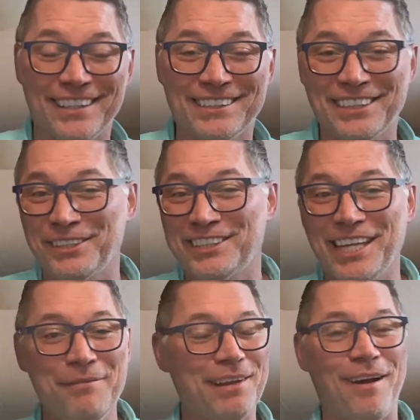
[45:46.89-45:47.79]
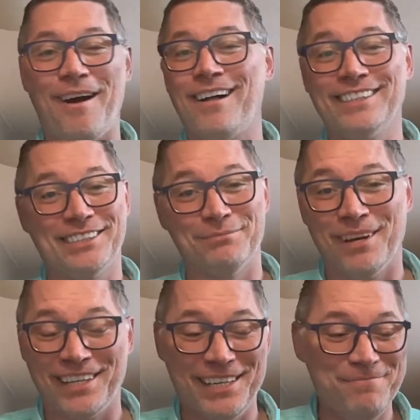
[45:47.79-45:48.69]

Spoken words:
And so you're saving all this money.